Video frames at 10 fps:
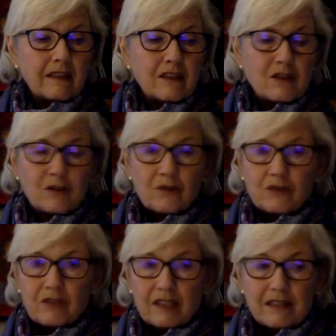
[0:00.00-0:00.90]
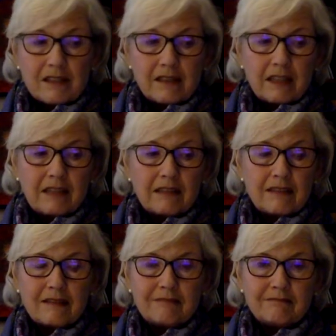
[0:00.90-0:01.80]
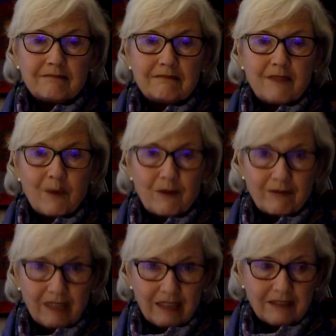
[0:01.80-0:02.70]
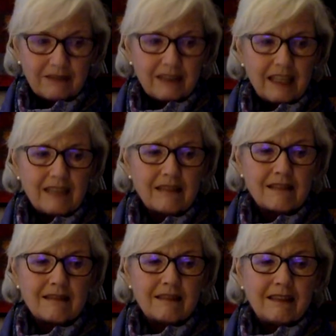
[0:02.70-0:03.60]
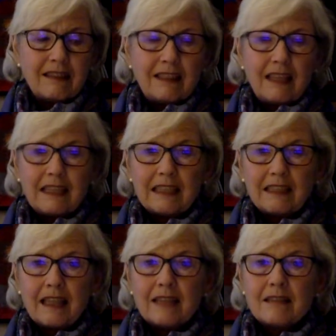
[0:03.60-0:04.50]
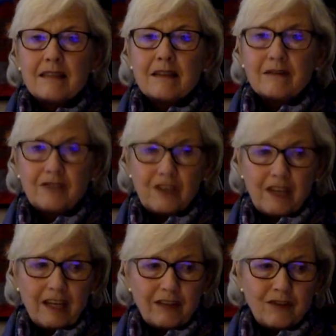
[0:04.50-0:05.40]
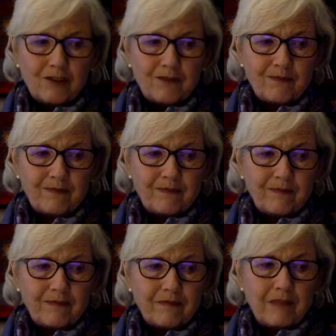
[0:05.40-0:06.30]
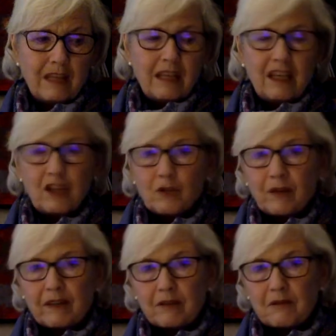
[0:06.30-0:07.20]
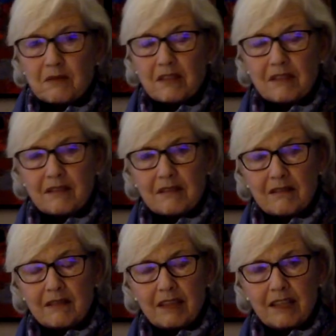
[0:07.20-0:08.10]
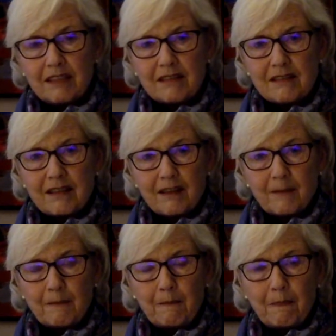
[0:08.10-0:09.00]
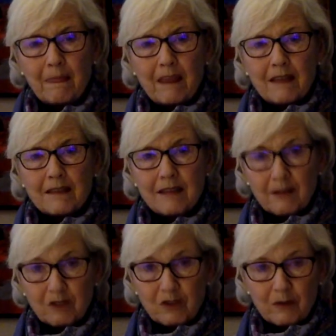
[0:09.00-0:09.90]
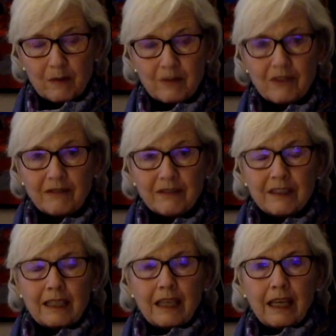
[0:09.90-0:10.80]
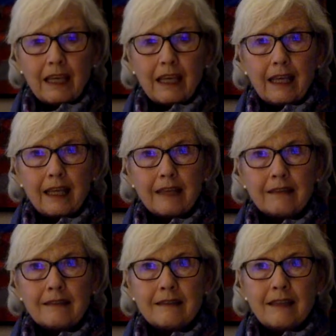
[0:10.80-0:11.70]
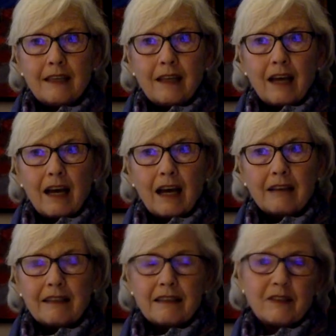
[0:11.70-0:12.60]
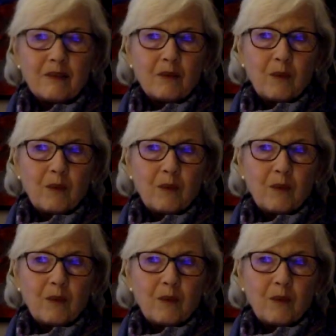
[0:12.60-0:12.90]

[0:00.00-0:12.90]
the social justice lens, the reflective lens, and the lens of change. Each one of those is self-descriptive, and I think that